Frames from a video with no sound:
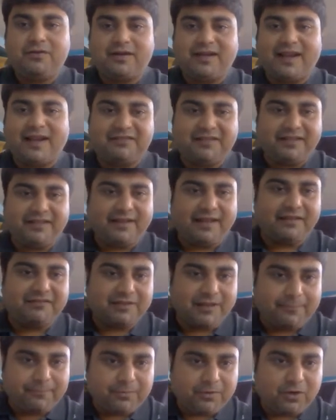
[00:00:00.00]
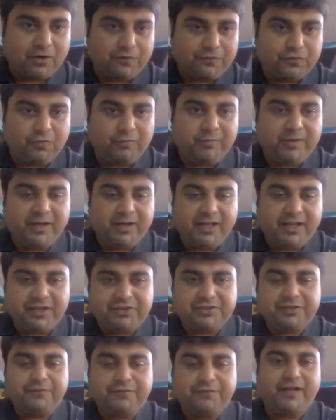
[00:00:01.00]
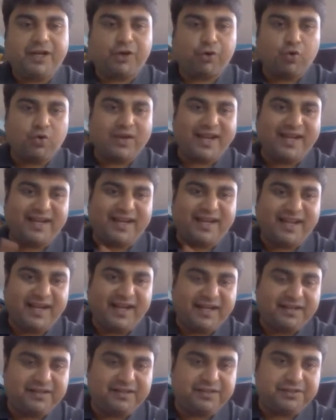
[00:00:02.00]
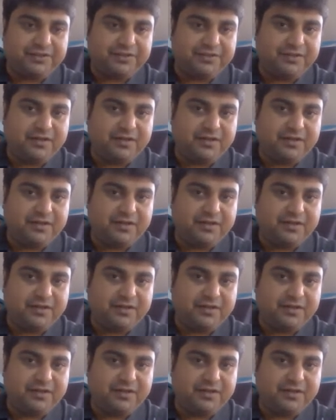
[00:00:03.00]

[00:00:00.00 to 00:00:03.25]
classic example of domination where rook and knight